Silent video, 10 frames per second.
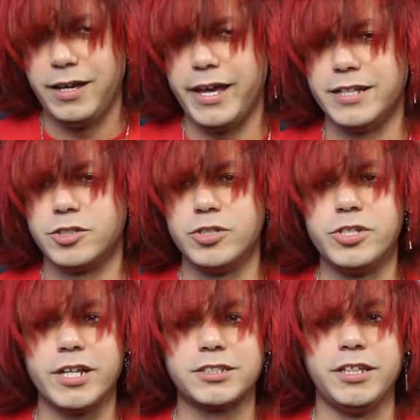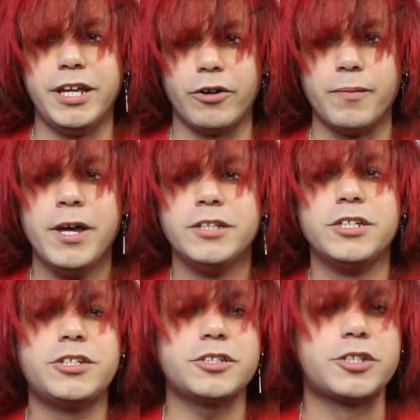and suggests to Nerum to
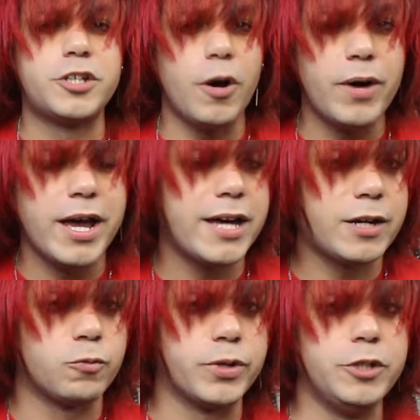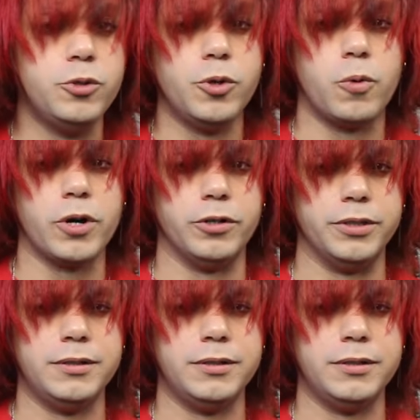just go ahead and redo the world.